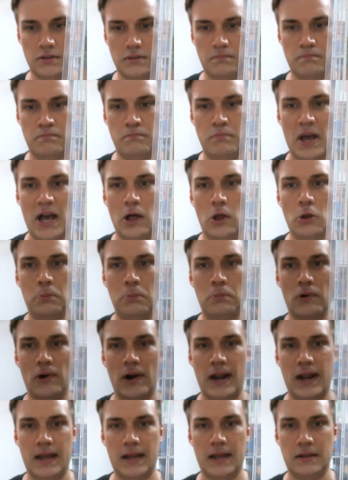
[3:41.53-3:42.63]
Bell
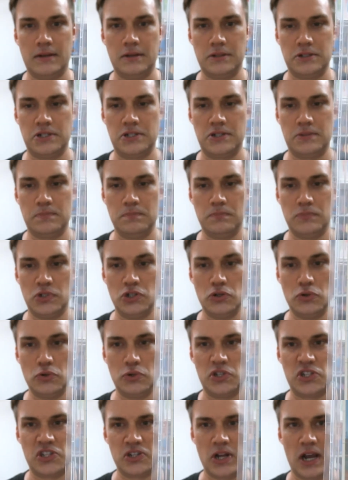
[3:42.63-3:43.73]
brand
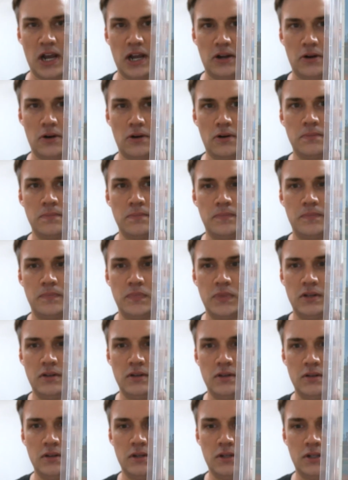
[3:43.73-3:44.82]
Duke Snider.
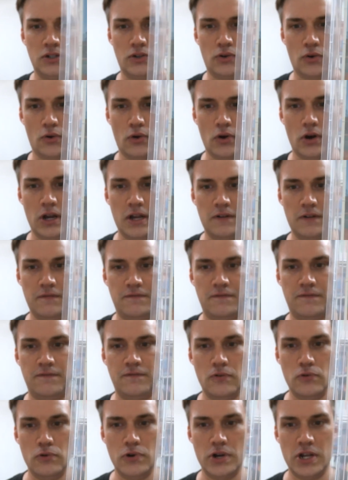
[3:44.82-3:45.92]
Great
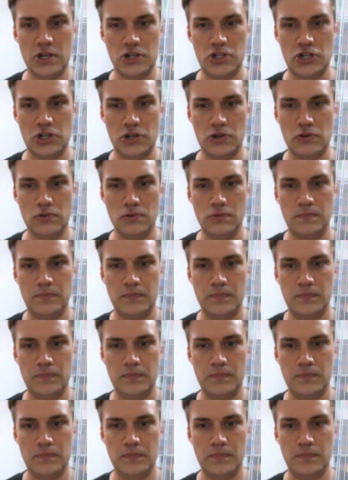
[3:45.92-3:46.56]
food issue.